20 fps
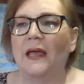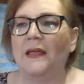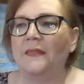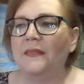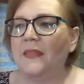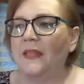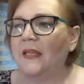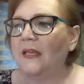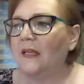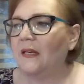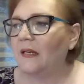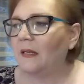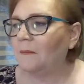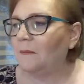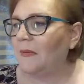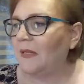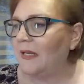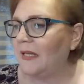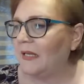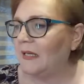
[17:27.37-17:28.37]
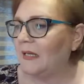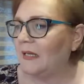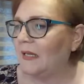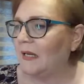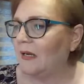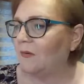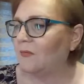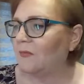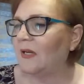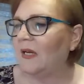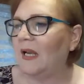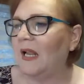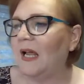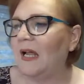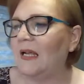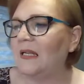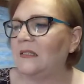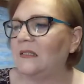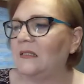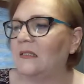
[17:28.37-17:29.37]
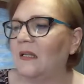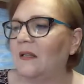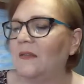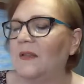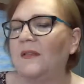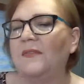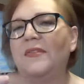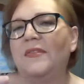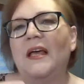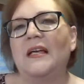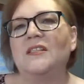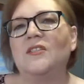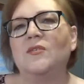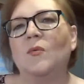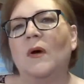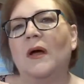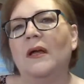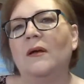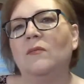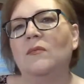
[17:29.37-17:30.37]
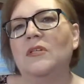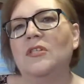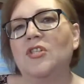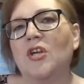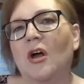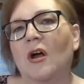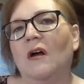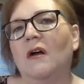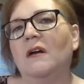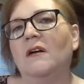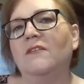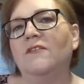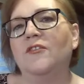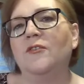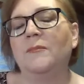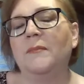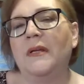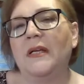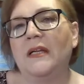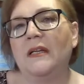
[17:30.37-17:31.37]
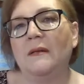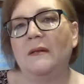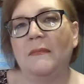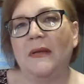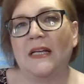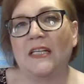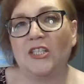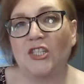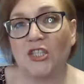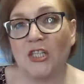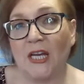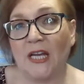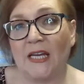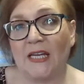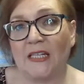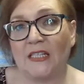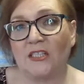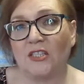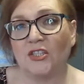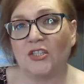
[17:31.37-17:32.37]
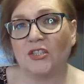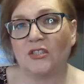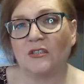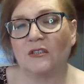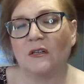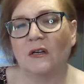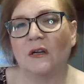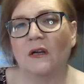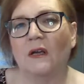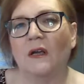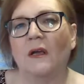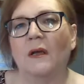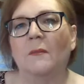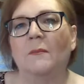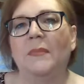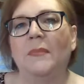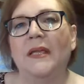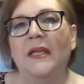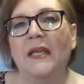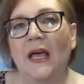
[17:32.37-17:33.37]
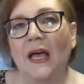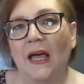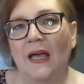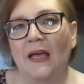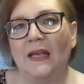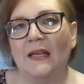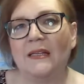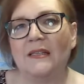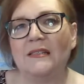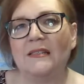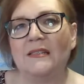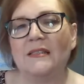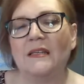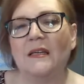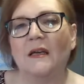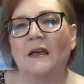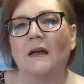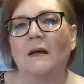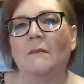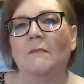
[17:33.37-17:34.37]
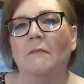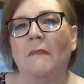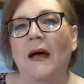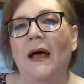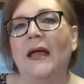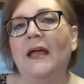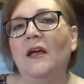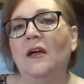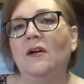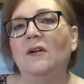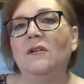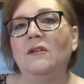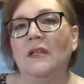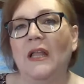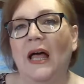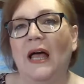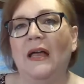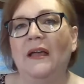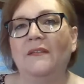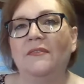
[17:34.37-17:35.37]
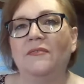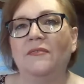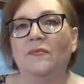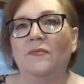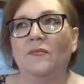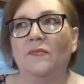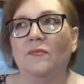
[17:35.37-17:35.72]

And then immediately I realized that that's why it was hard for me to make change because my whole life